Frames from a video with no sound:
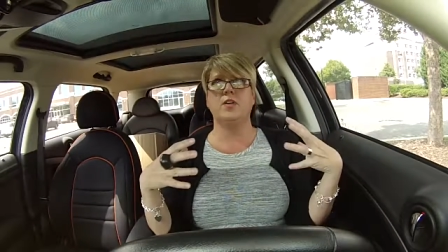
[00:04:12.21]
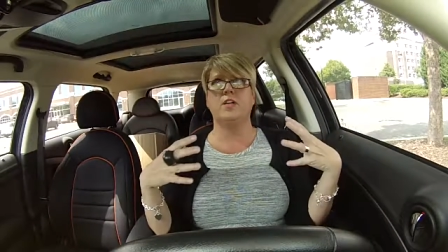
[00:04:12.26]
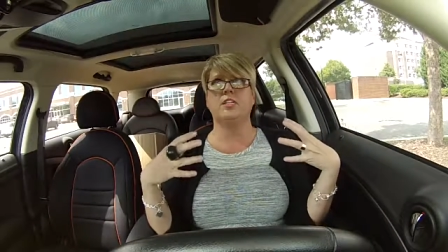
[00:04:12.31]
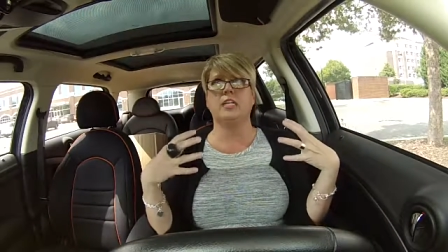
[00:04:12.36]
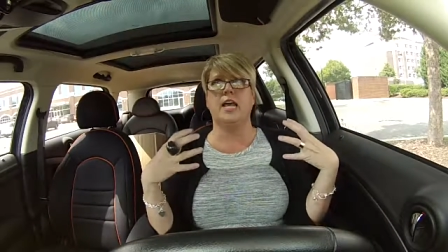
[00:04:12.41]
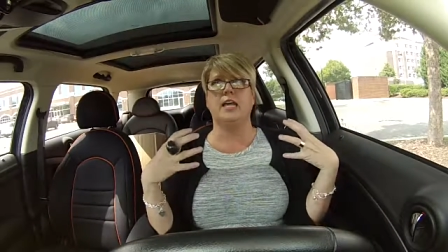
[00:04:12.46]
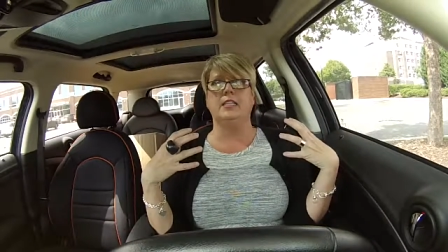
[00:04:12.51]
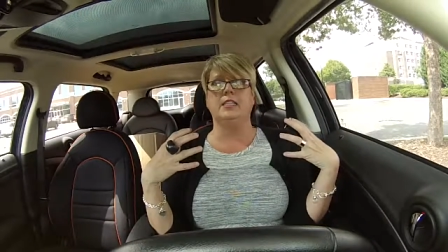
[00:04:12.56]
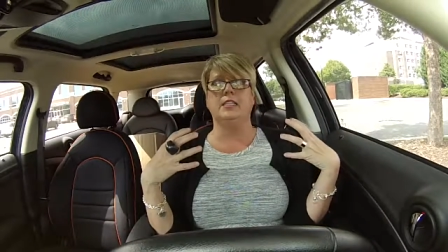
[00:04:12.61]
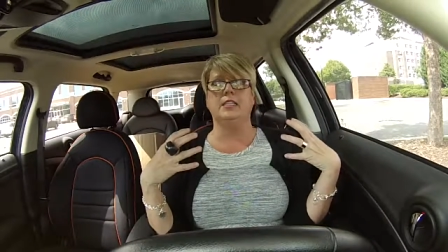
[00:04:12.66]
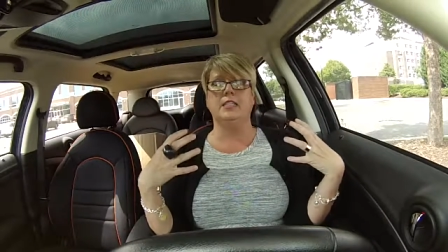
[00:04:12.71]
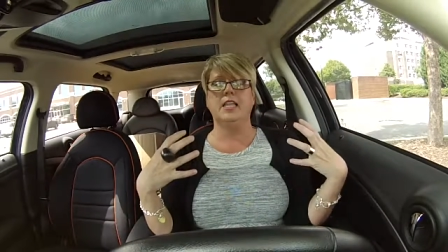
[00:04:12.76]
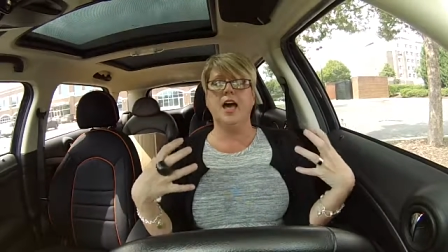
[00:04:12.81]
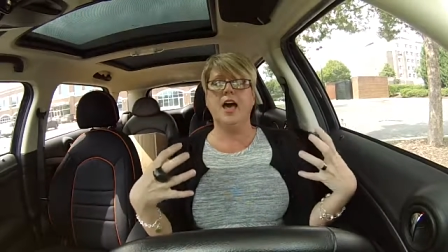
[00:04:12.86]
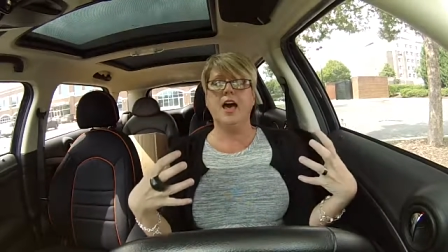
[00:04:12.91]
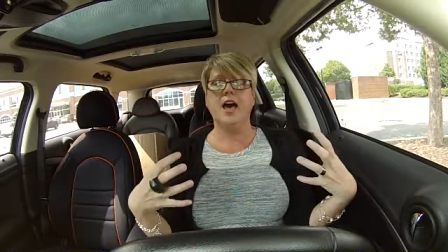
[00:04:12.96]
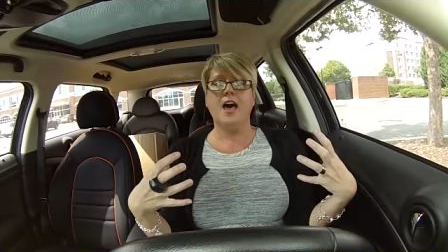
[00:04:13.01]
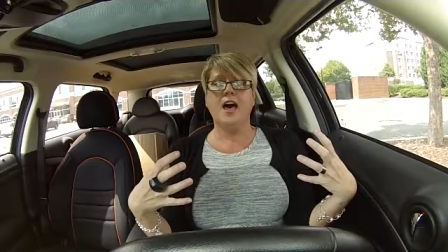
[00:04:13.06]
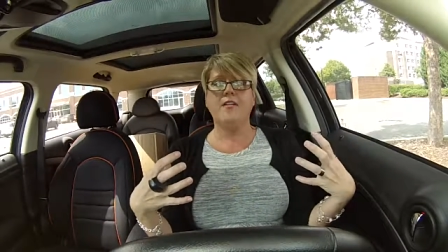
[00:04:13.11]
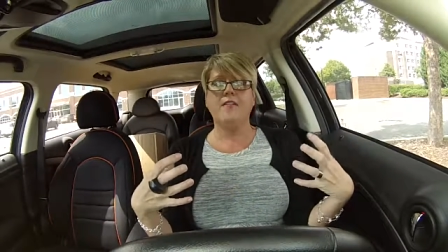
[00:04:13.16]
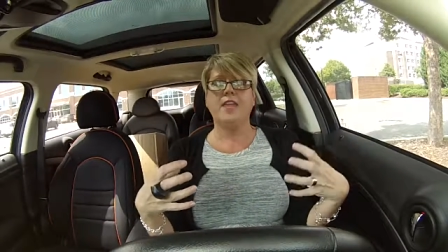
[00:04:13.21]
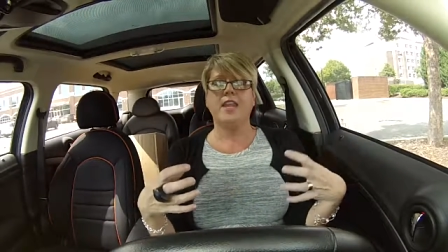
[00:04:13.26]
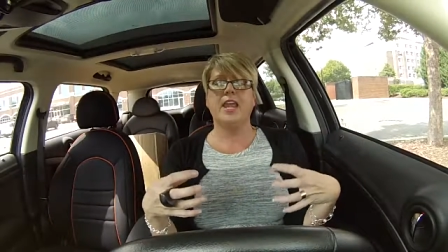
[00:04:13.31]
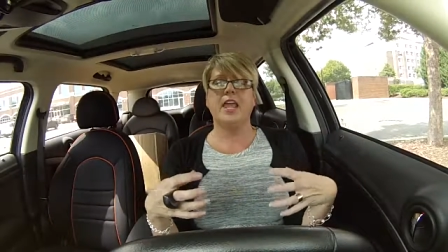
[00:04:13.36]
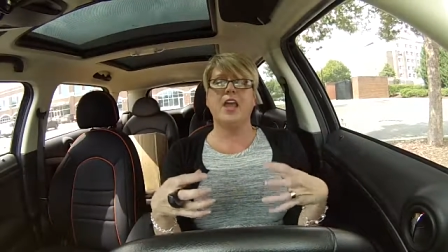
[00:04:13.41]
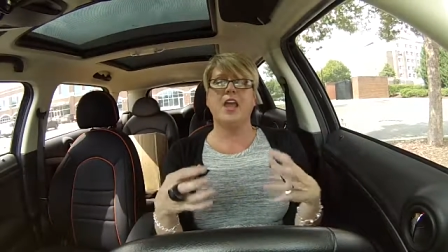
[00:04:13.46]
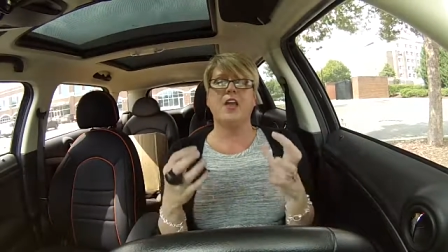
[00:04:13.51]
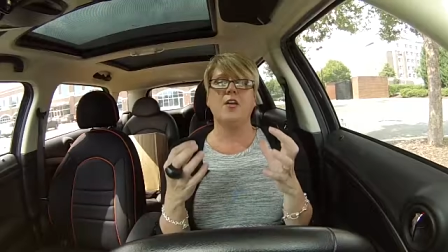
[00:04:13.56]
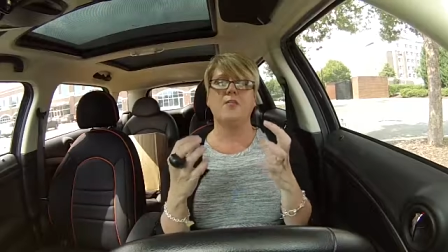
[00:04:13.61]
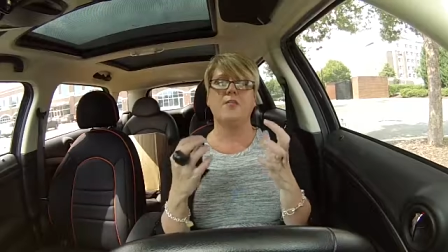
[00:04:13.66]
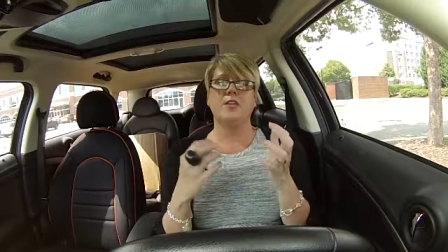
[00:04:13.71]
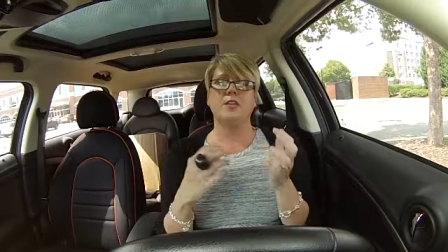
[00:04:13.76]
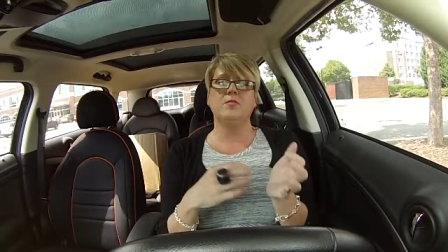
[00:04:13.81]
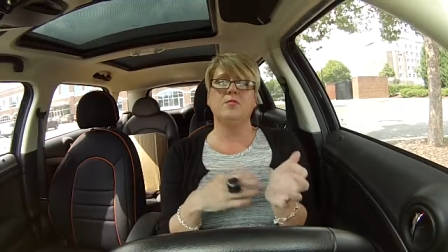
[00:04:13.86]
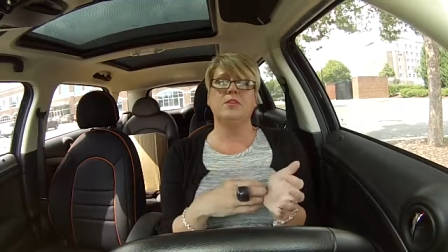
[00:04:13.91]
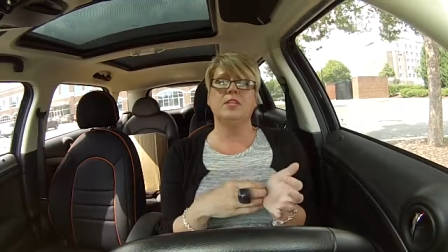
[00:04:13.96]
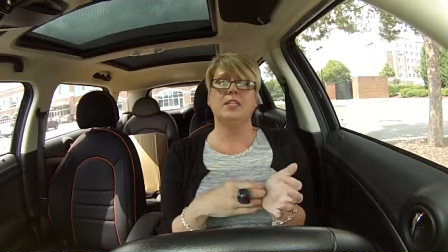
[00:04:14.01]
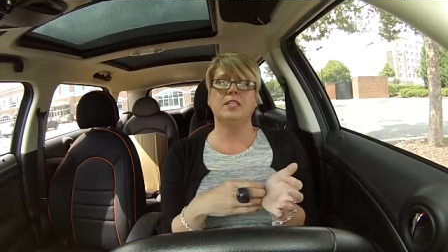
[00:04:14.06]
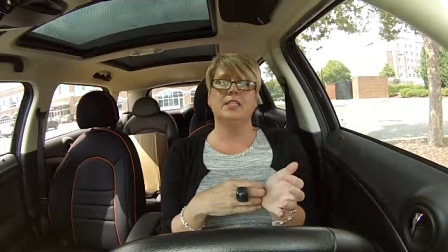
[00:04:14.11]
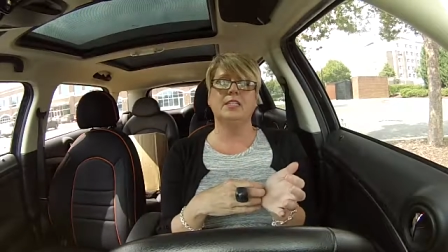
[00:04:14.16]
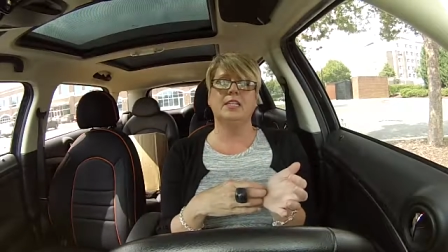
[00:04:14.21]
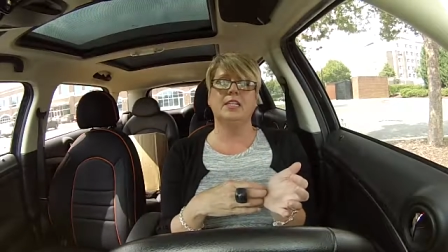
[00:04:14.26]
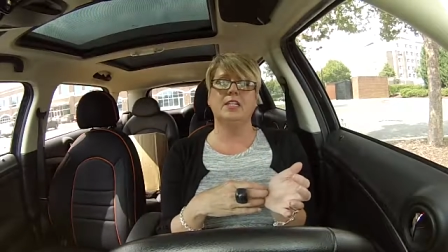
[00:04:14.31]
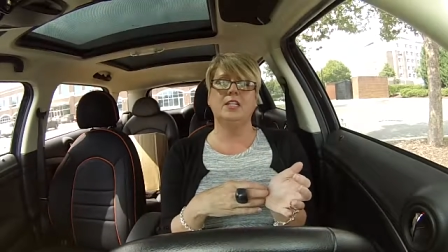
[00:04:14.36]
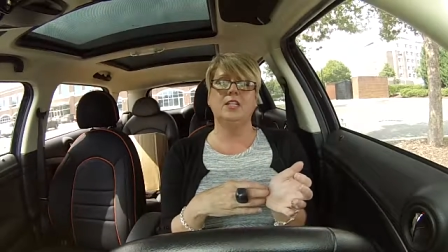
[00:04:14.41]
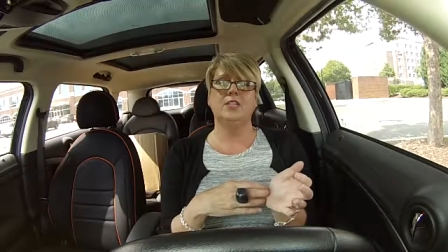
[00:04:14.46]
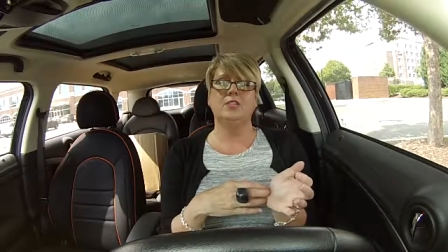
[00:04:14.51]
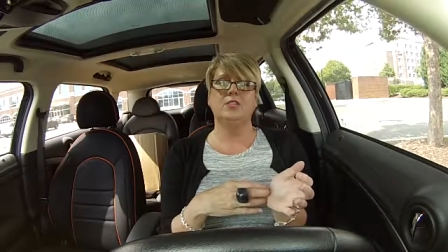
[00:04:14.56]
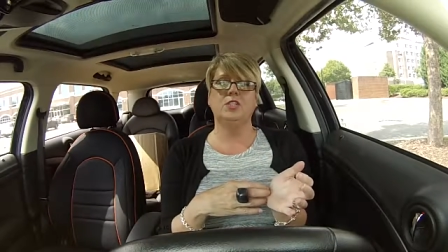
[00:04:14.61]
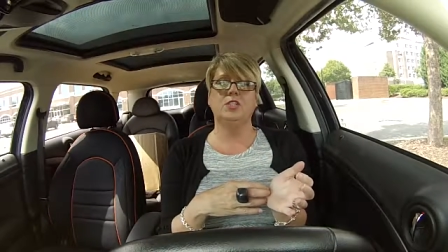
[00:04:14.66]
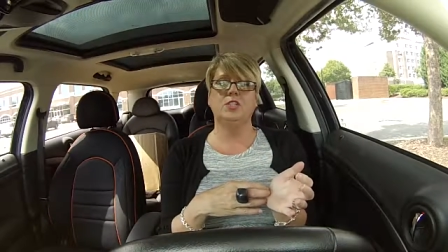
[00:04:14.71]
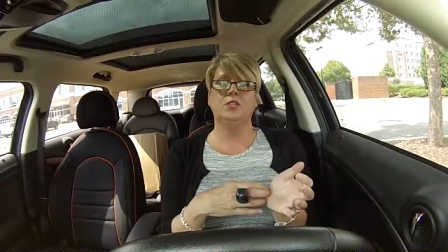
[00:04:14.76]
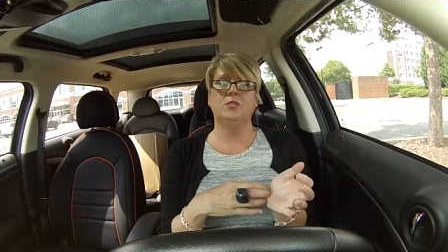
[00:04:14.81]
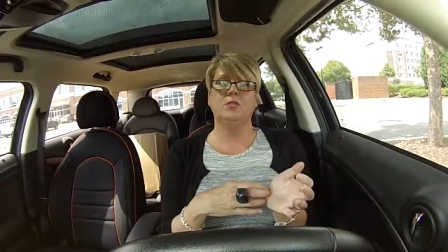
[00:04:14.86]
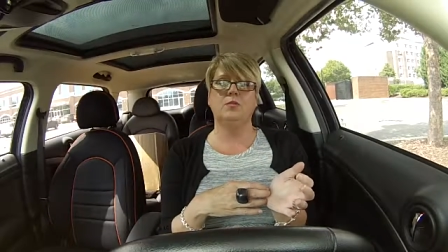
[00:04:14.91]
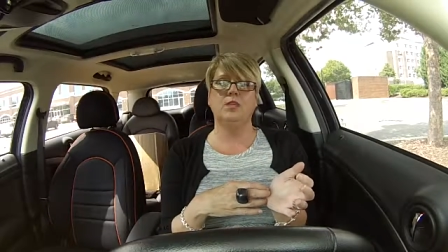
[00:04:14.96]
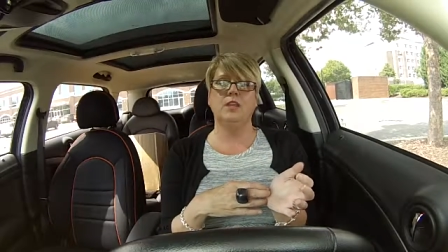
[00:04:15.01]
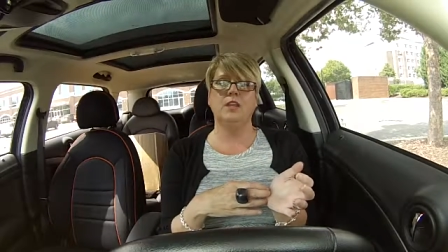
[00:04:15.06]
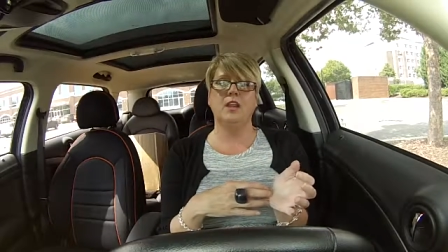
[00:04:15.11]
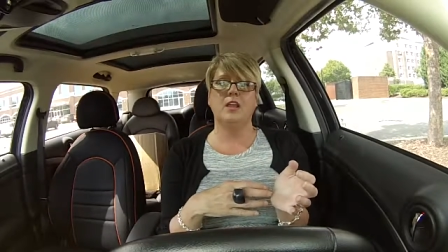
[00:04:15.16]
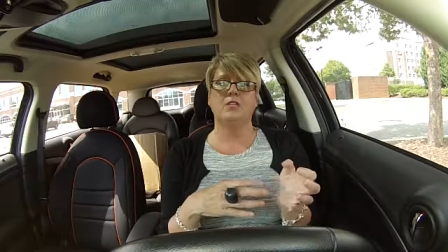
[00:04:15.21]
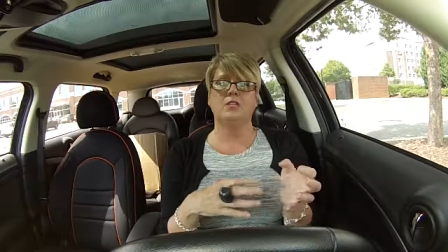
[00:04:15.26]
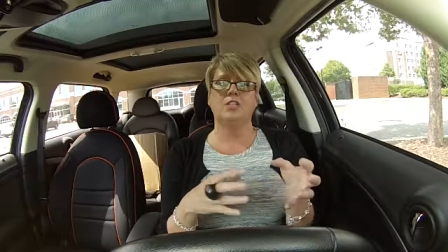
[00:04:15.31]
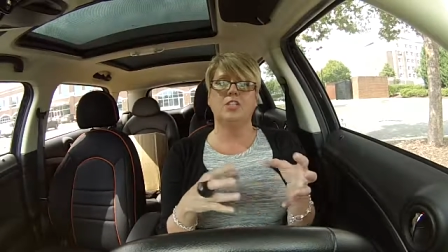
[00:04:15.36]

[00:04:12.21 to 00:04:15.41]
which I love, and I hope that you will continue to you know